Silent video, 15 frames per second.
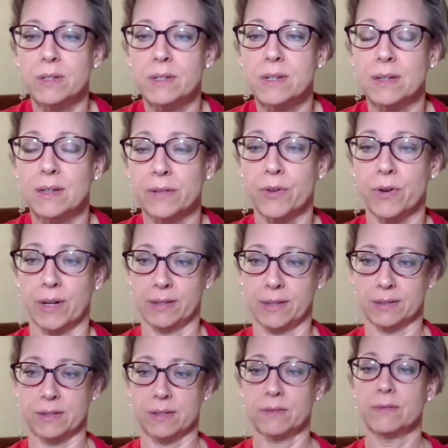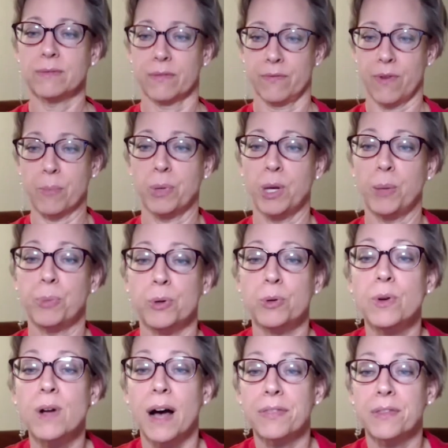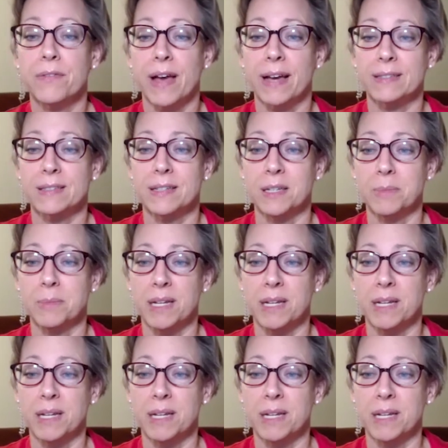deliveries from people who got the vaccine,